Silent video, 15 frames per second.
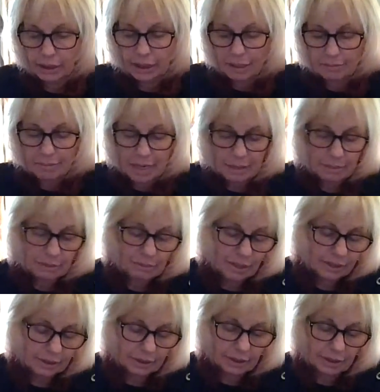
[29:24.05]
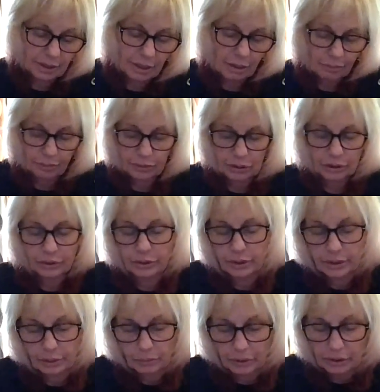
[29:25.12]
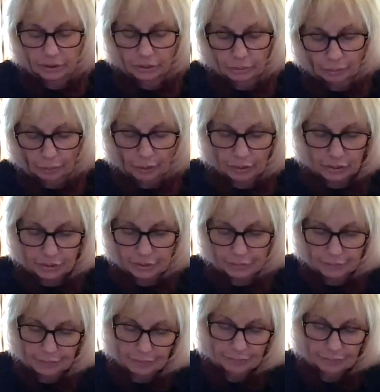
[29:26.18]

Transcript: and maybe missing an opportunity with a new person.